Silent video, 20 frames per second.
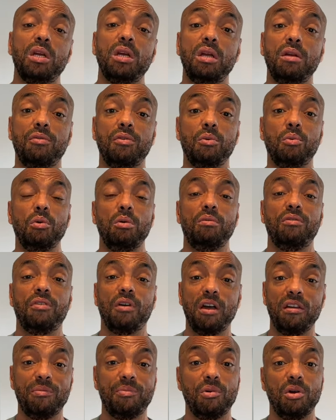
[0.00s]
if a Whoop
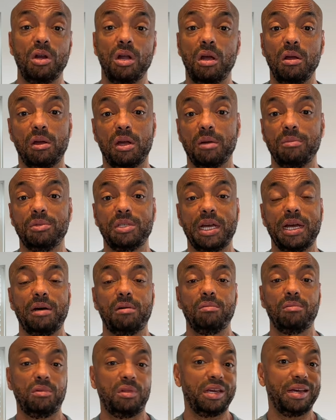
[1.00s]
5.0 comes out,